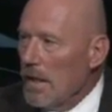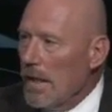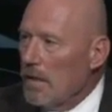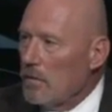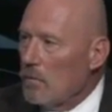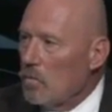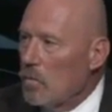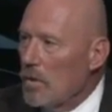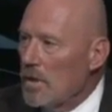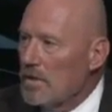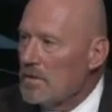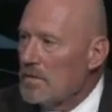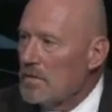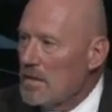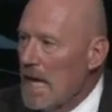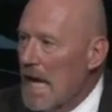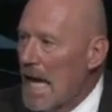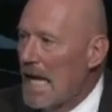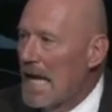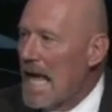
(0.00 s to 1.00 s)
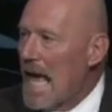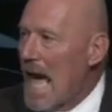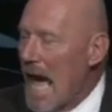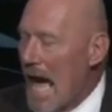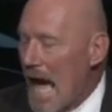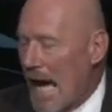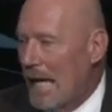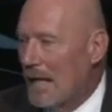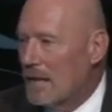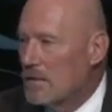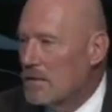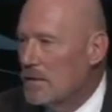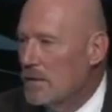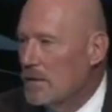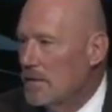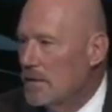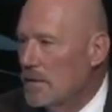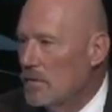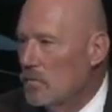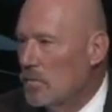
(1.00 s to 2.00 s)
And with that act
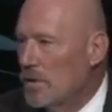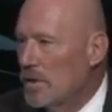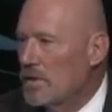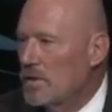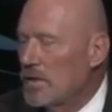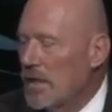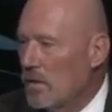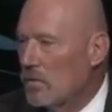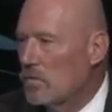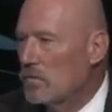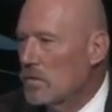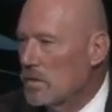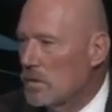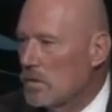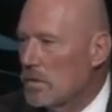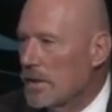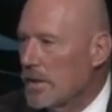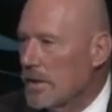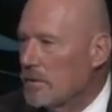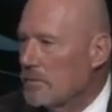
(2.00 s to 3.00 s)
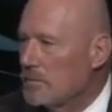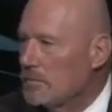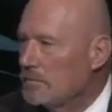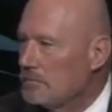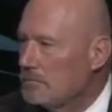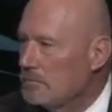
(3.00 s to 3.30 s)
and with that ruling,